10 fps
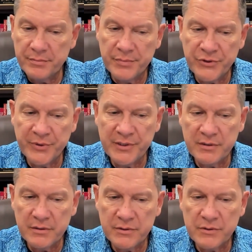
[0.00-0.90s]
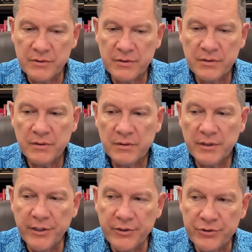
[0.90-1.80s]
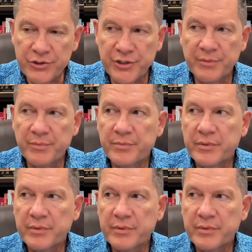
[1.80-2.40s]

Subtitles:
between leadership,